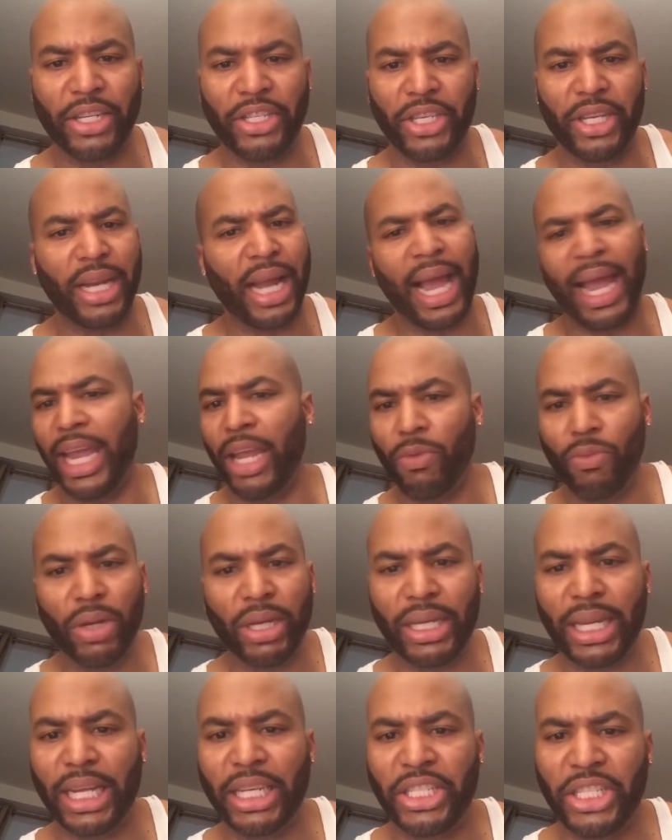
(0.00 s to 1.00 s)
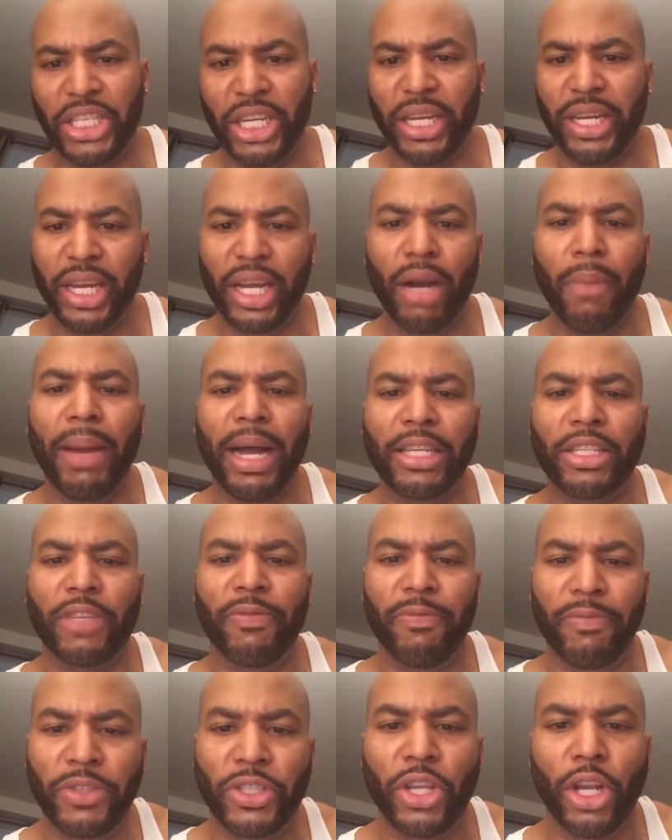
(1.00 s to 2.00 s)
and shit. I ain't with that shit, nigga. I'm about
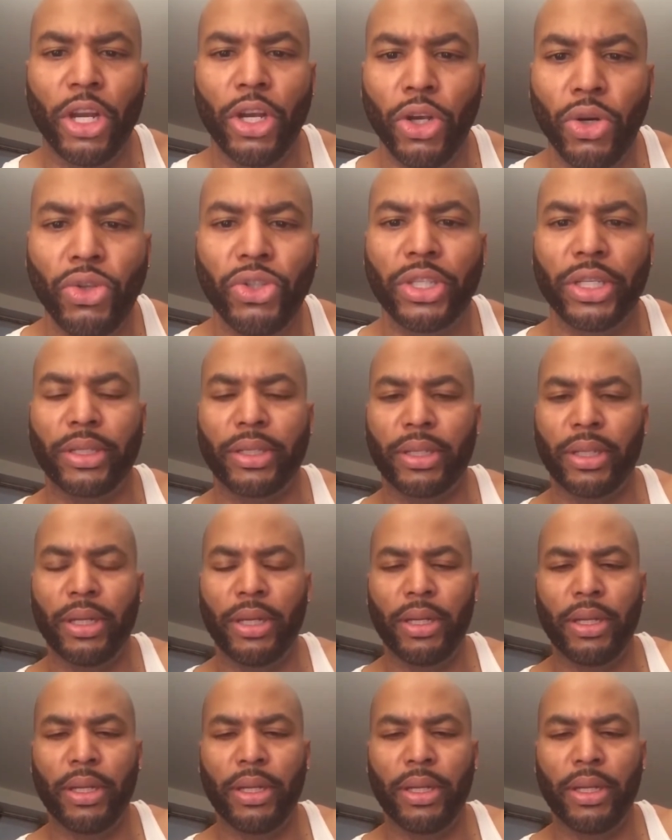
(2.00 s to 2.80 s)
some solutions.